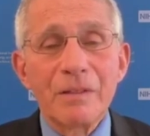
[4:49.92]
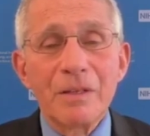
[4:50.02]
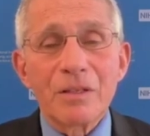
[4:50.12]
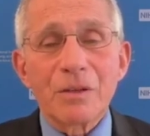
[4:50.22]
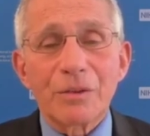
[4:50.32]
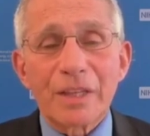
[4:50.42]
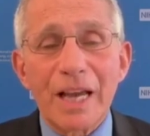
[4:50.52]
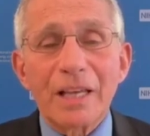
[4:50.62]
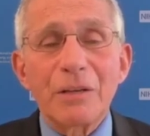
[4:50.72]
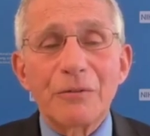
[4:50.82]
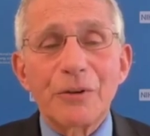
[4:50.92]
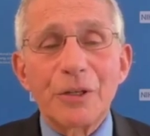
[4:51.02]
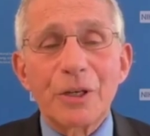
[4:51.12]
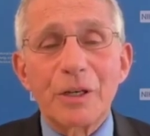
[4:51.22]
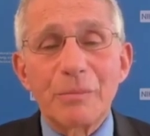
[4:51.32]
So thank you for
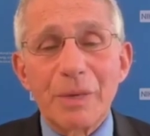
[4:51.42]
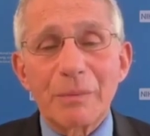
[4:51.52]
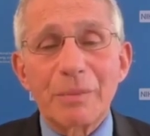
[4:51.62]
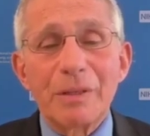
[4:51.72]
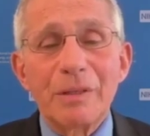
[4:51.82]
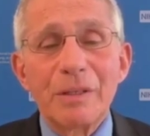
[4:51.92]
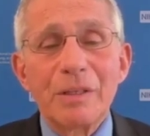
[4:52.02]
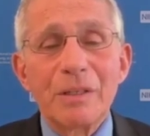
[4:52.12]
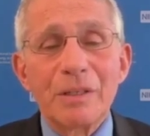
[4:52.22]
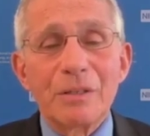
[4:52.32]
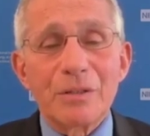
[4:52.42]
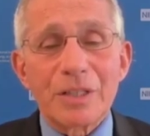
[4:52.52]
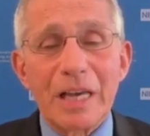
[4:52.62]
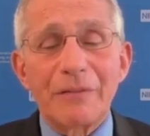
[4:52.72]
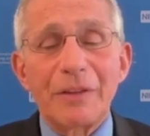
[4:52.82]
your commitment to
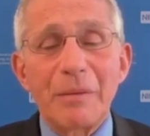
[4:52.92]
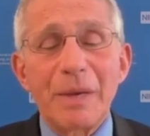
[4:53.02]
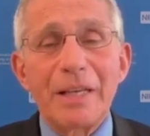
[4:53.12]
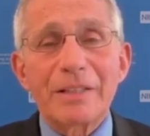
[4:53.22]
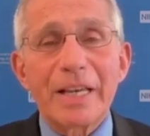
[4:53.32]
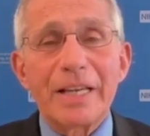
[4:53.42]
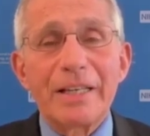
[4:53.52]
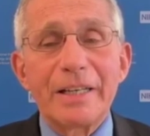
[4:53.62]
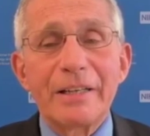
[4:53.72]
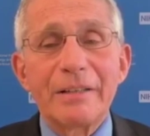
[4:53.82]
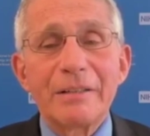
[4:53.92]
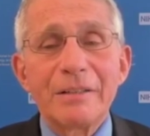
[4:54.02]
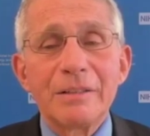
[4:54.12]
safely maintaining,